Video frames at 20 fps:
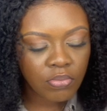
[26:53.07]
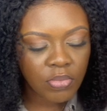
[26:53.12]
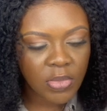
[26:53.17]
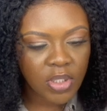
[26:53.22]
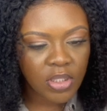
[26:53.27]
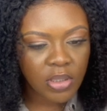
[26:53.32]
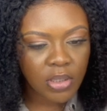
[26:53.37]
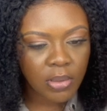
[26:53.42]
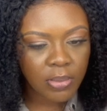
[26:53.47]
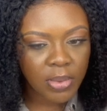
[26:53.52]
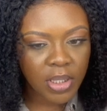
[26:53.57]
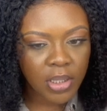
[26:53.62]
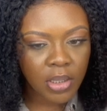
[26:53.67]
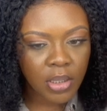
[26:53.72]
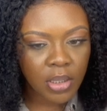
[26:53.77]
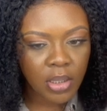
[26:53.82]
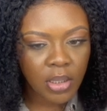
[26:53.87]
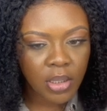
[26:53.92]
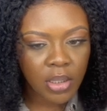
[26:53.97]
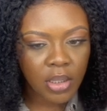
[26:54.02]
That's not bad.
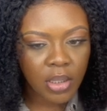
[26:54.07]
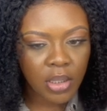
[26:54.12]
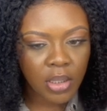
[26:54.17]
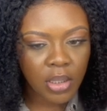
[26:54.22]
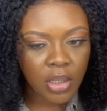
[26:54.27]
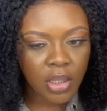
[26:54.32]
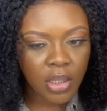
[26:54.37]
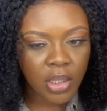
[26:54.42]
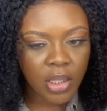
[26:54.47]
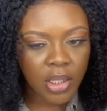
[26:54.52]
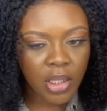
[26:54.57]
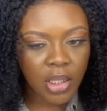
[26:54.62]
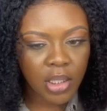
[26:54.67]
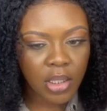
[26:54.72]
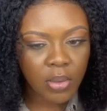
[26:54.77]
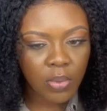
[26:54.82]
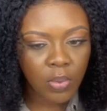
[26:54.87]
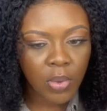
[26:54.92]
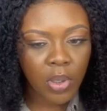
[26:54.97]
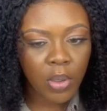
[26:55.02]
And then I
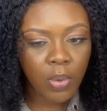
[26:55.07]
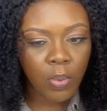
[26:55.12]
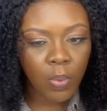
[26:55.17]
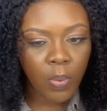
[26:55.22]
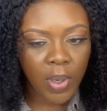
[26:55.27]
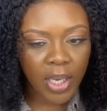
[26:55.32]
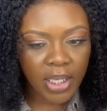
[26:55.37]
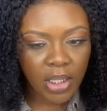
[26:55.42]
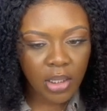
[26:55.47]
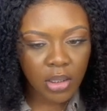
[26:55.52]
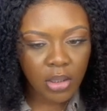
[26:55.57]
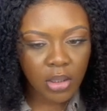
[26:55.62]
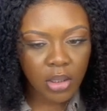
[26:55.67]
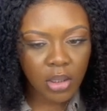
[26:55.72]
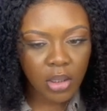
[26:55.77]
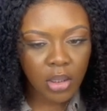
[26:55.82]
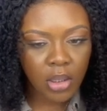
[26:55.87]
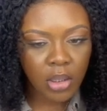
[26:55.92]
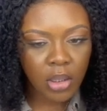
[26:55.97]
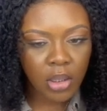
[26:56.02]
want white
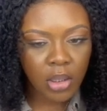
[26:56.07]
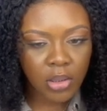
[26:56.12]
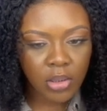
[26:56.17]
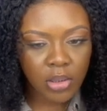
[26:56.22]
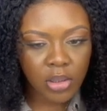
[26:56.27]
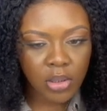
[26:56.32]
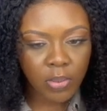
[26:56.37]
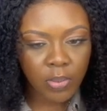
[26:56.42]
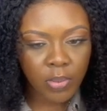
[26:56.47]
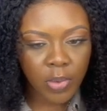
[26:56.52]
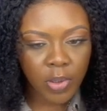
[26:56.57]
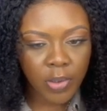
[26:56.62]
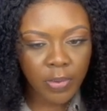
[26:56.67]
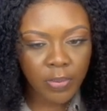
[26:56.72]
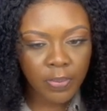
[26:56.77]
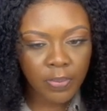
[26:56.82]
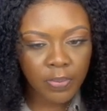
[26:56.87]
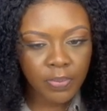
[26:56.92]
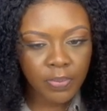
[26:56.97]
in here somewhere.